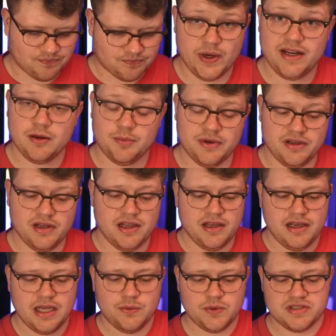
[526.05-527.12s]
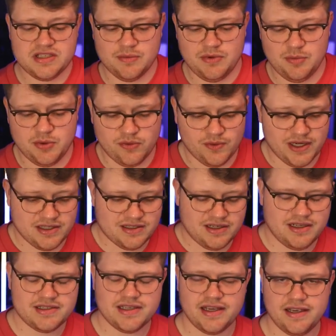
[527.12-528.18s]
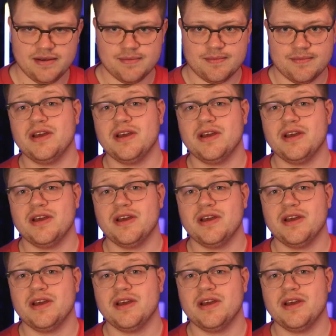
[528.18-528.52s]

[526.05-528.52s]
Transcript: available, it will simply provide class A.